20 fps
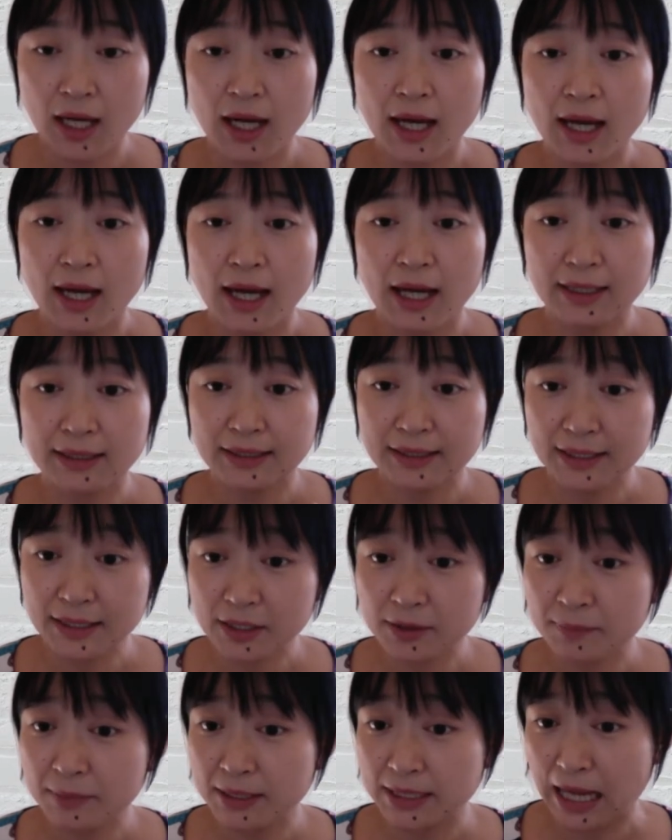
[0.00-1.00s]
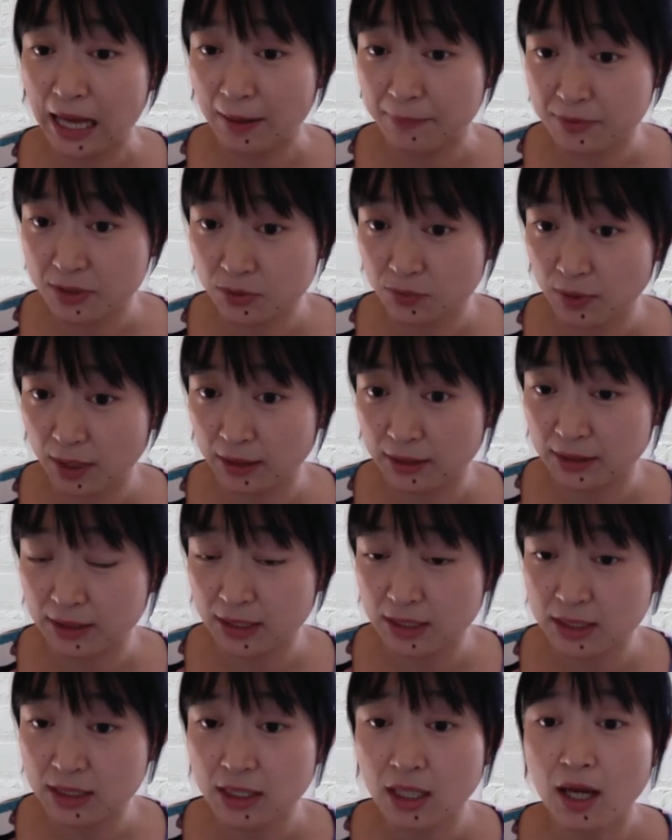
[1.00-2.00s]
a little bit abstracted,
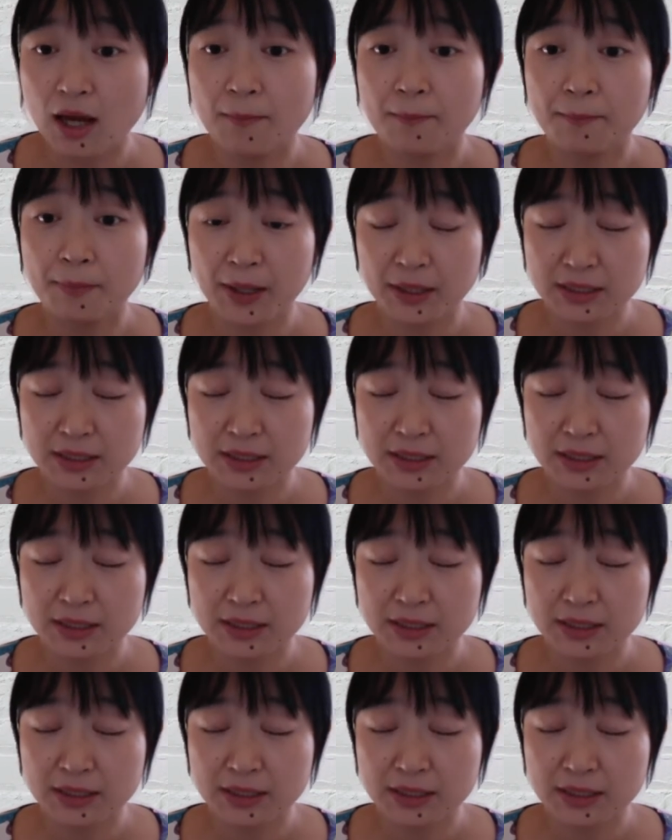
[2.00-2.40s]
but